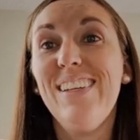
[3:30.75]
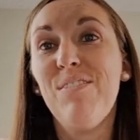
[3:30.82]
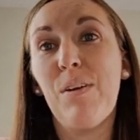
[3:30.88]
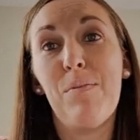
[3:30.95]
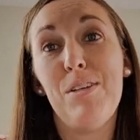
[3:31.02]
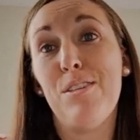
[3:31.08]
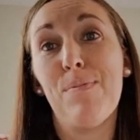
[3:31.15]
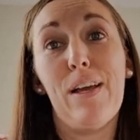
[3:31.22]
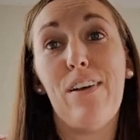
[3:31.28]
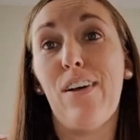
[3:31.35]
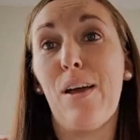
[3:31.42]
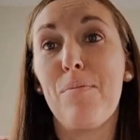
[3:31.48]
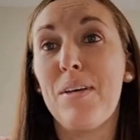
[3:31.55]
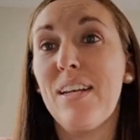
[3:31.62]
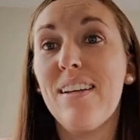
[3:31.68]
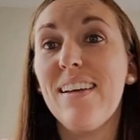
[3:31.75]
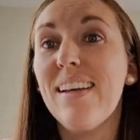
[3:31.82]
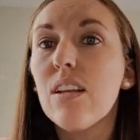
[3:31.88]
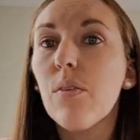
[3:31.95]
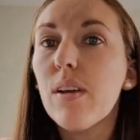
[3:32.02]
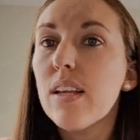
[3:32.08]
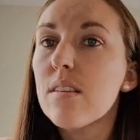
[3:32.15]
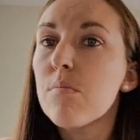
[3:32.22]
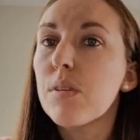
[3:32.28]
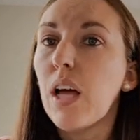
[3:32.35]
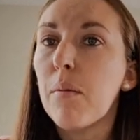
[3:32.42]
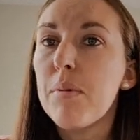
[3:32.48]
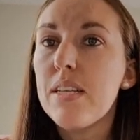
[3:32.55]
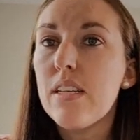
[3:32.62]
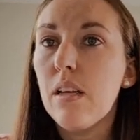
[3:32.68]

Maybe it's my climate. And we got some Tommee